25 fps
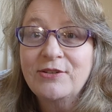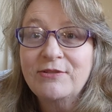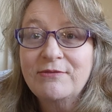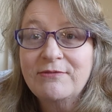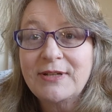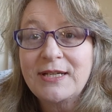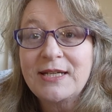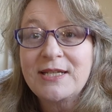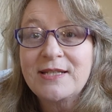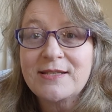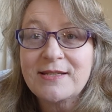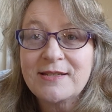
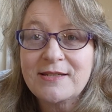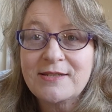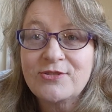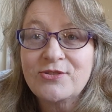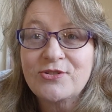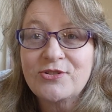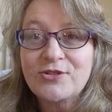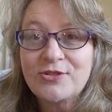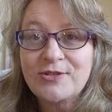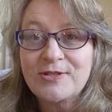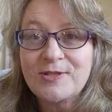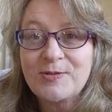
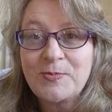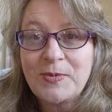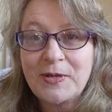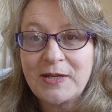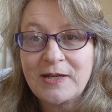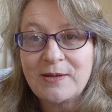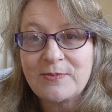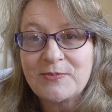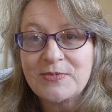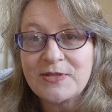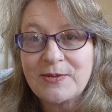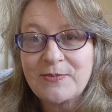reason to spin
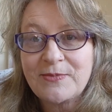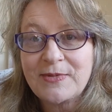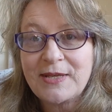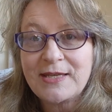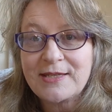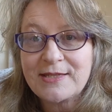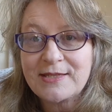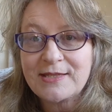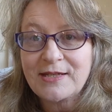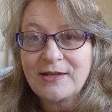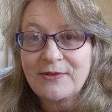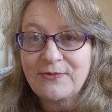up some of
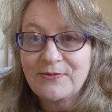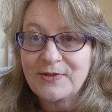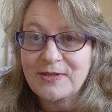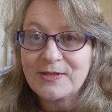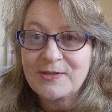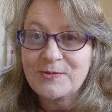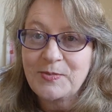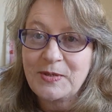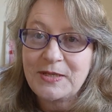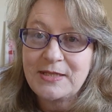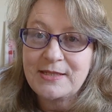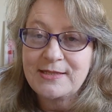that stuff
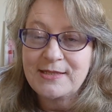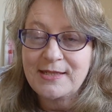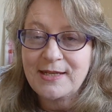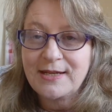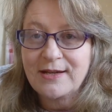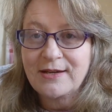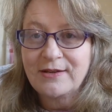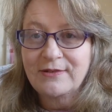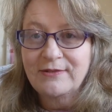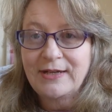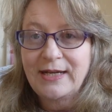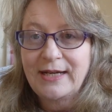that's been
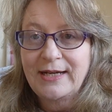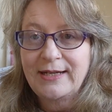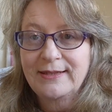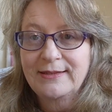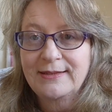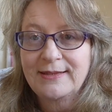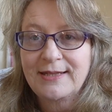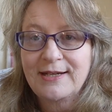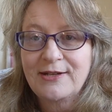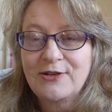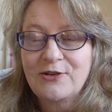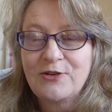sitting
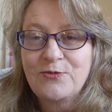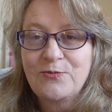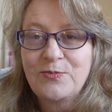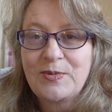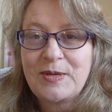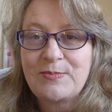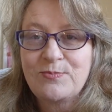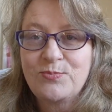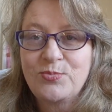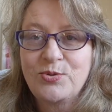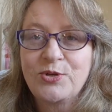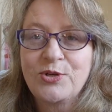around that I've
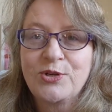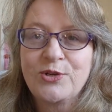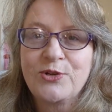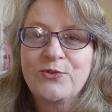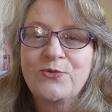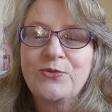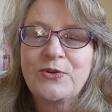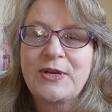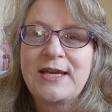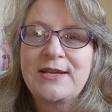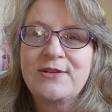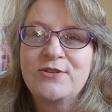been putting
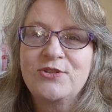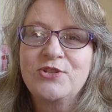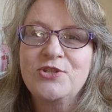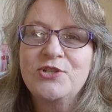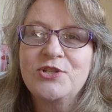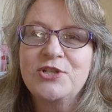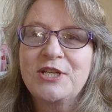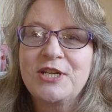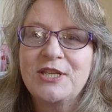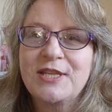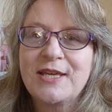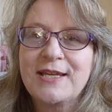off, and
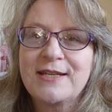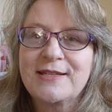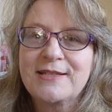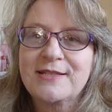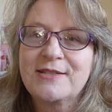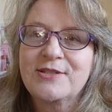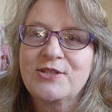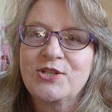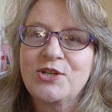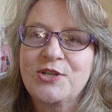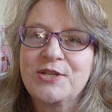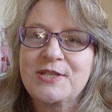usually that
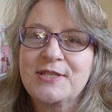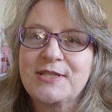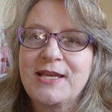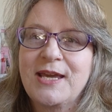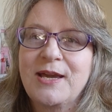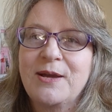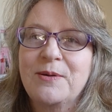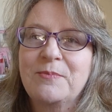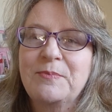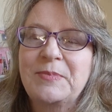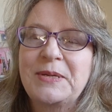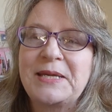turns
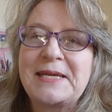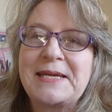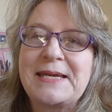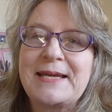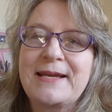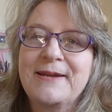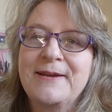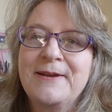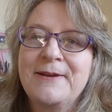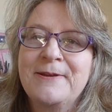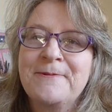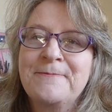out
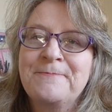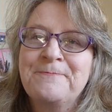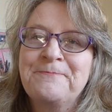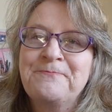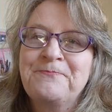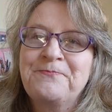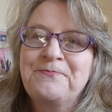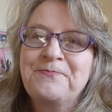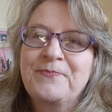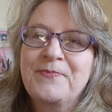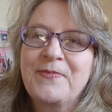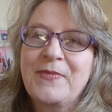being
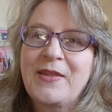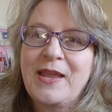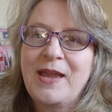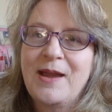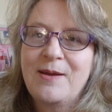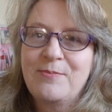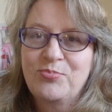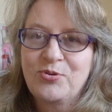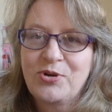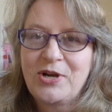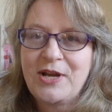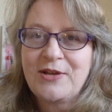
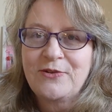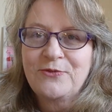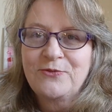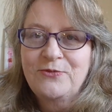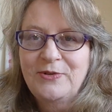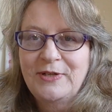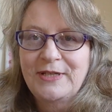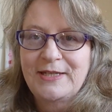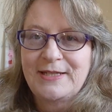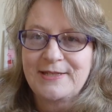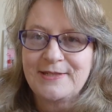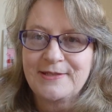a brown
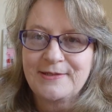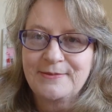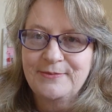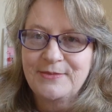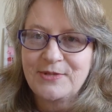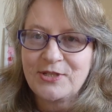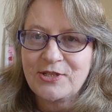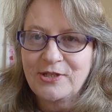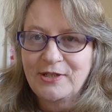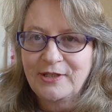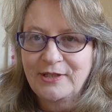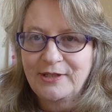fleece.
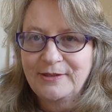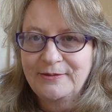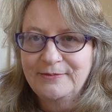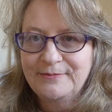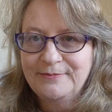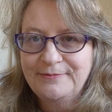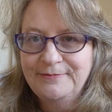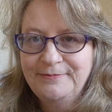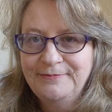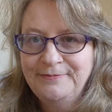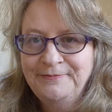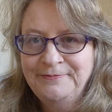So
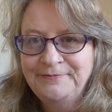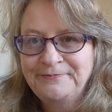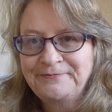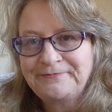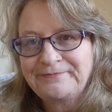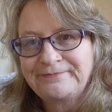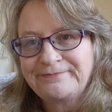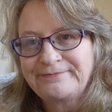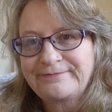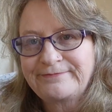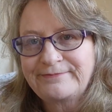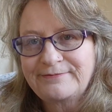
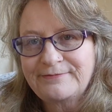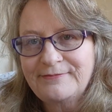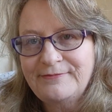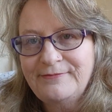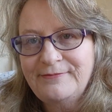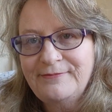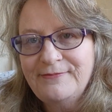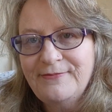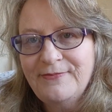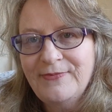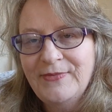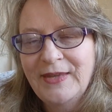
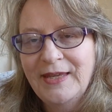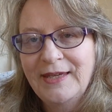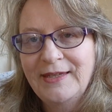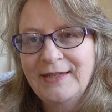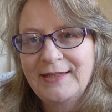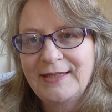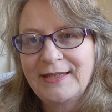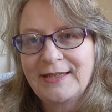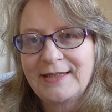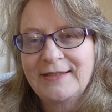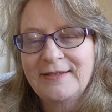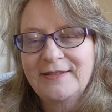
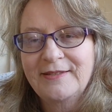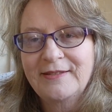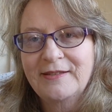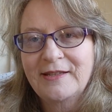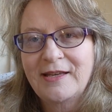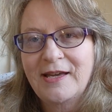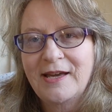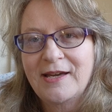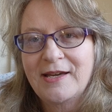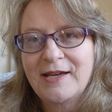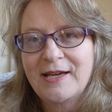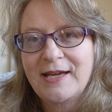yes,
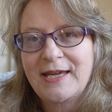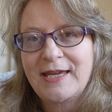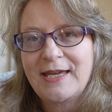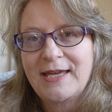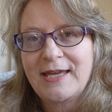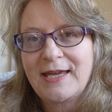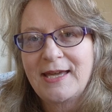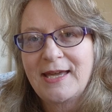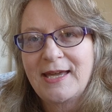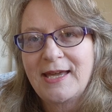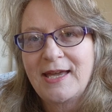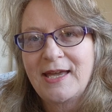
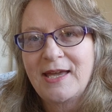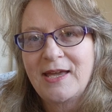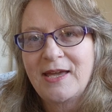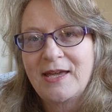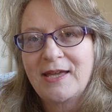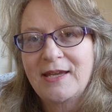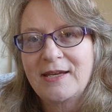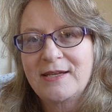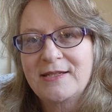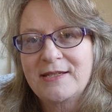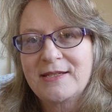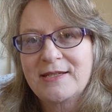I
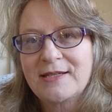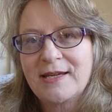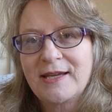had